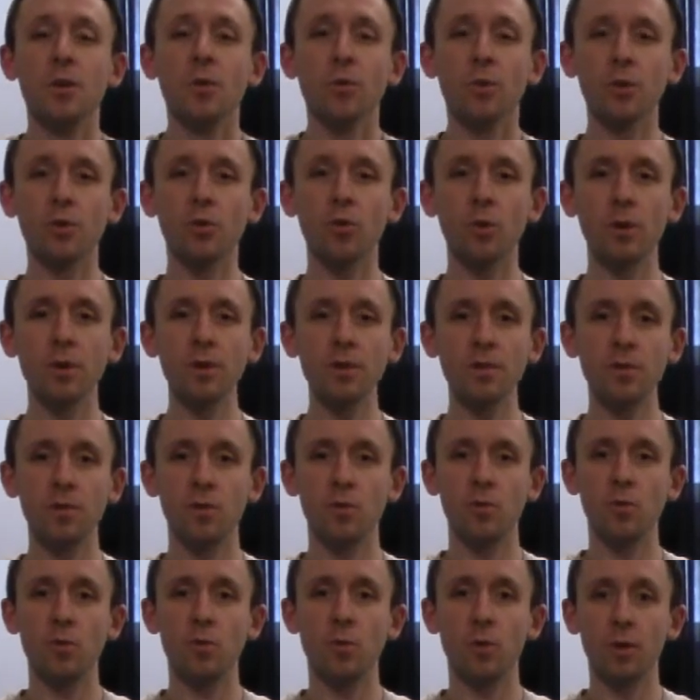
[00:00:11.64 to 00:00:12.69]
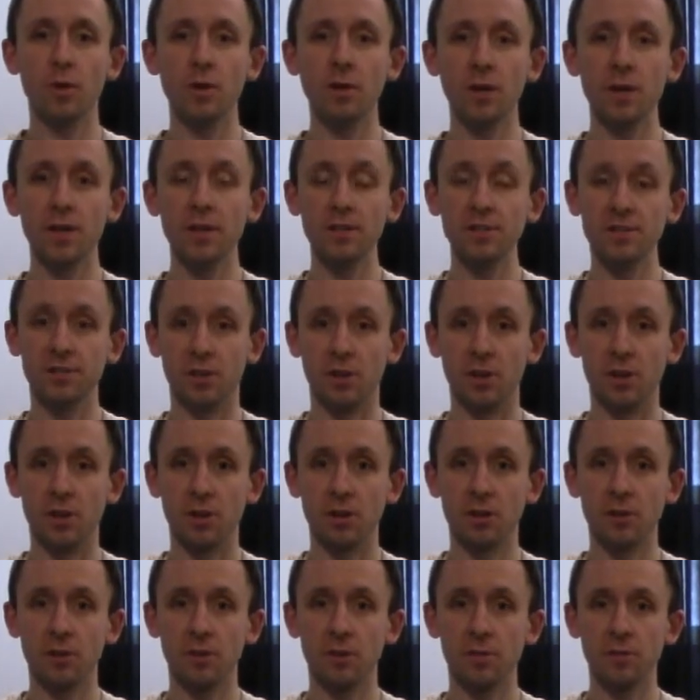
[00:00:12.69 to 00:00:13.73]
we're going to work on a
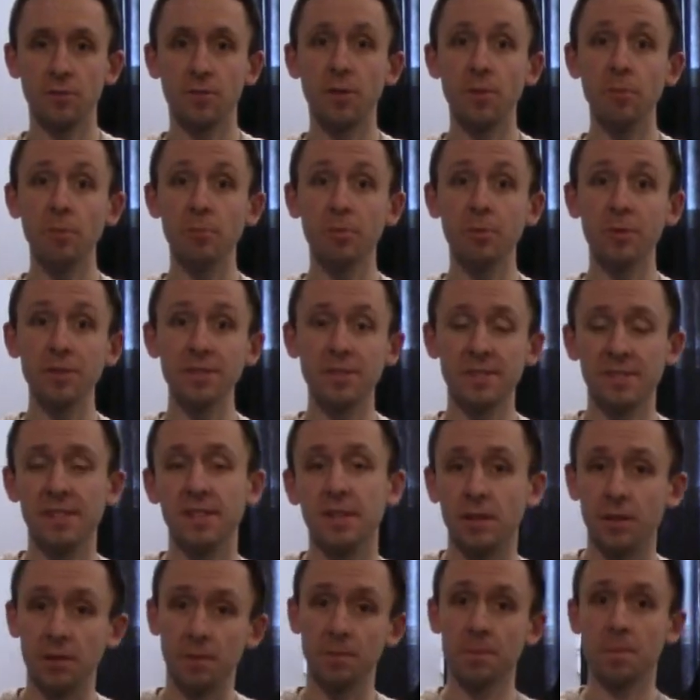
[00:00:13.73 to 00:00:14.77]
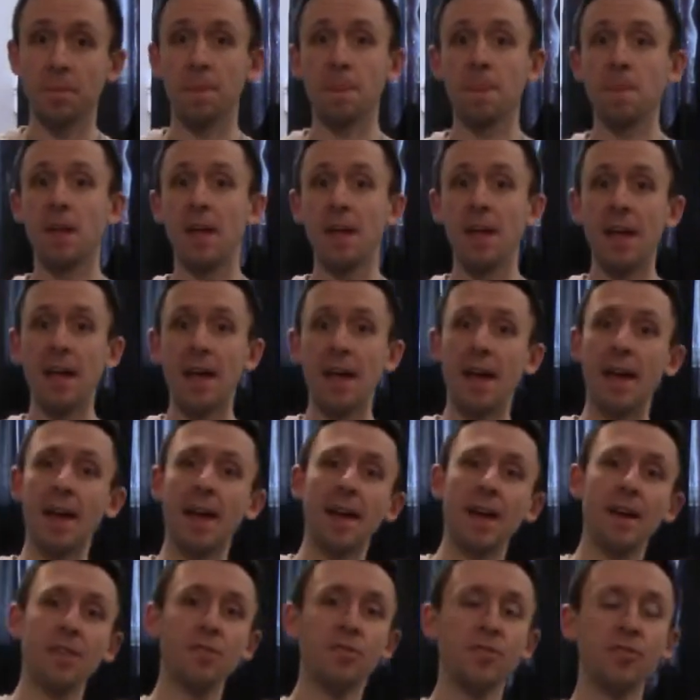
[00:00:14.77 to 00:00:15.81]
song from Brazil
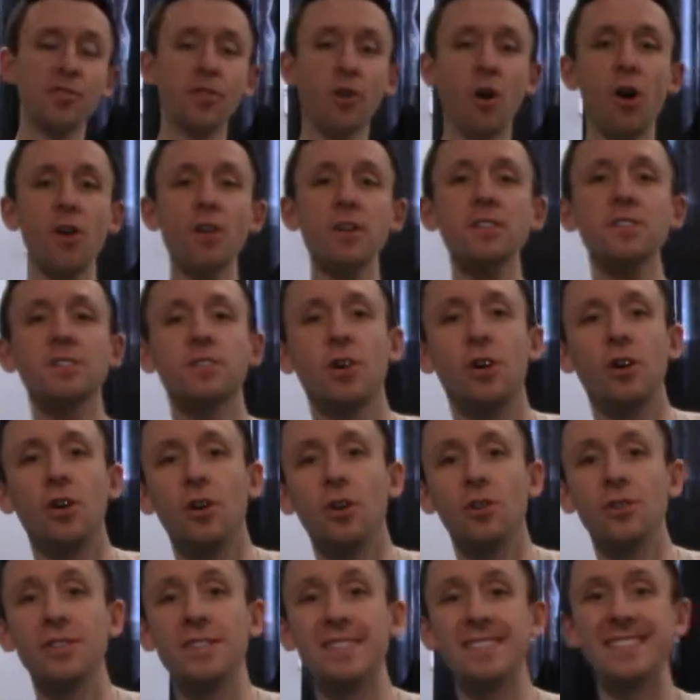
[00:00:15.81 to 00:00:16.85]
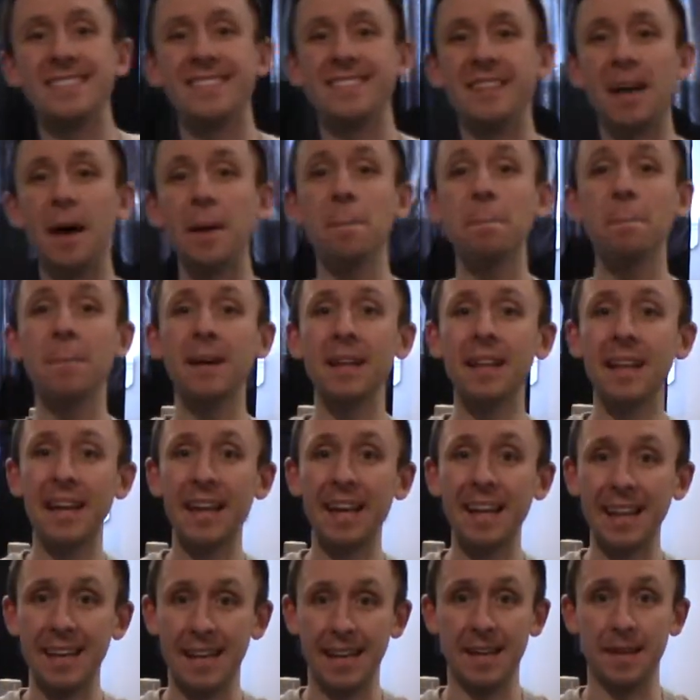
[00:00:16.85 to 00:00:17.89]
and the song is called Samba
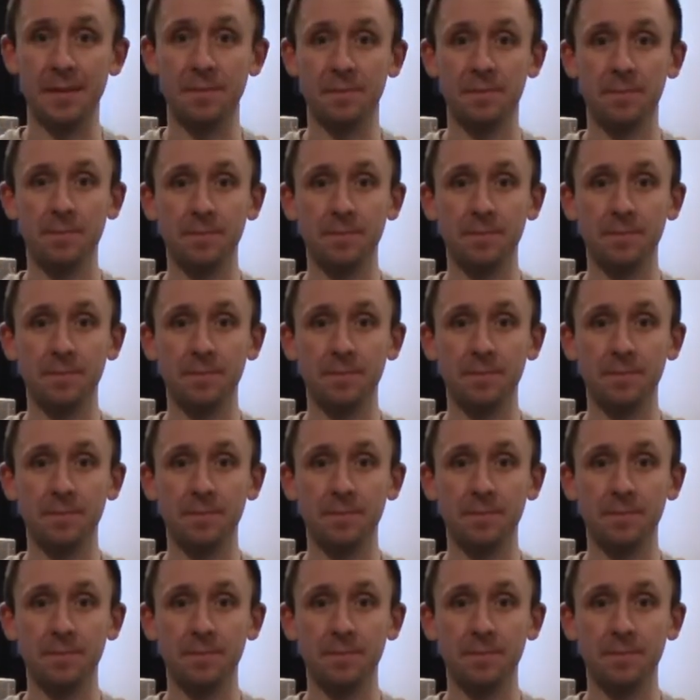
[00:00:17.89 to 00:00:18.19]
Lele.